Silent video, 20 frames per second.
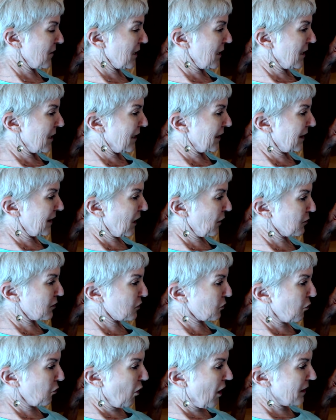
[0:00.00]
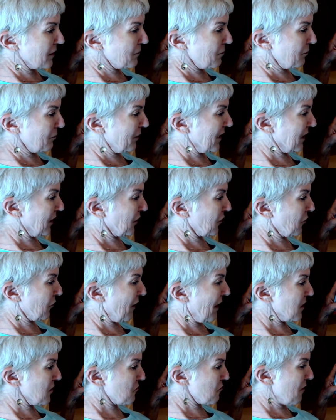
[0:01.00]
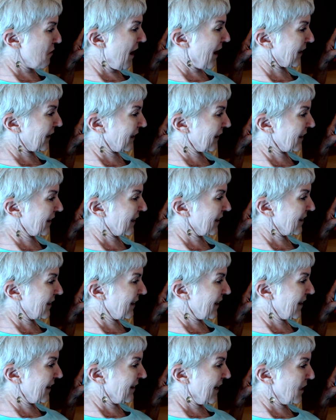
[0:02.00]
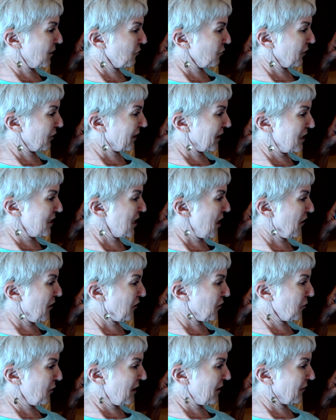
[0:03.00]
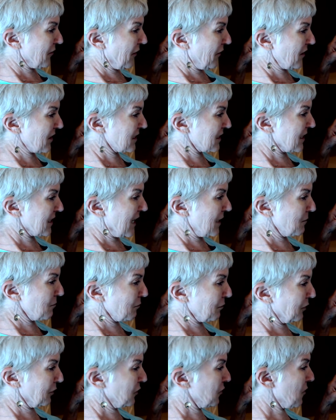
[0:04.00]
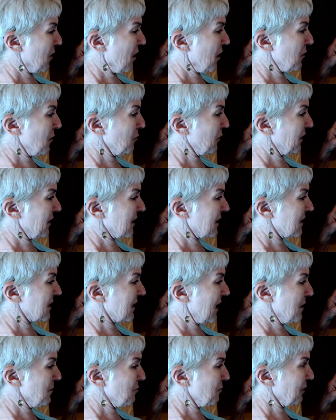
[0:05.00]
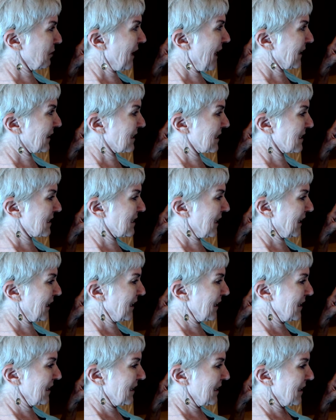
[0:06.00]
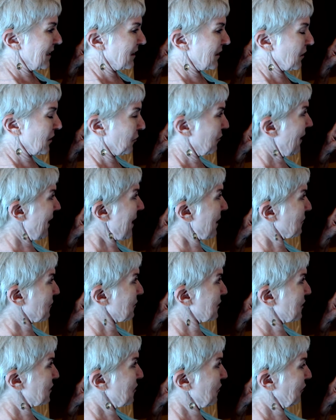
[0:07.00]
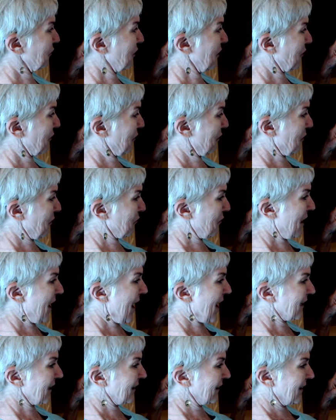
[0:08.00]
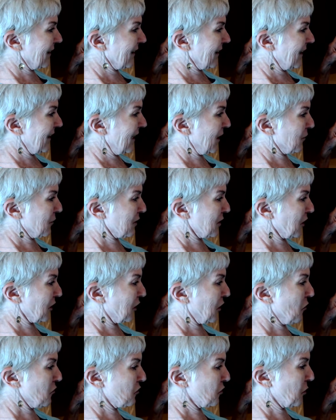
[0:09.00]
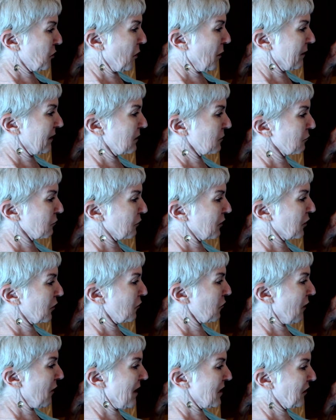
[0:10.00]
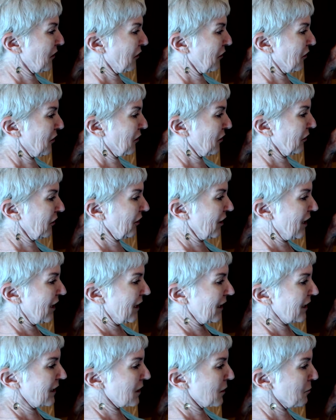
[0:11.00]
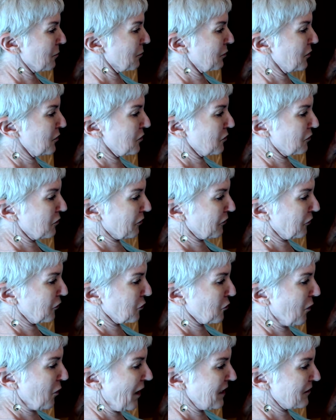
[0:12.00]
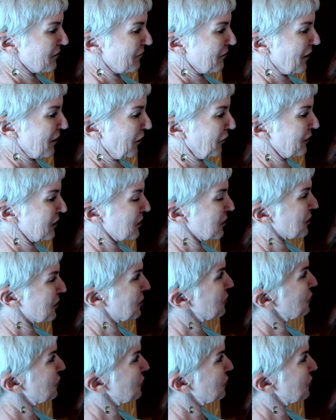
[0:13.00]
There was one big gray rat in it, and then with another wave of the same blue arm with the same black stick, the rat was no longer a rat. It was a coachwoman with gray curls and a beautiful white velvet suit,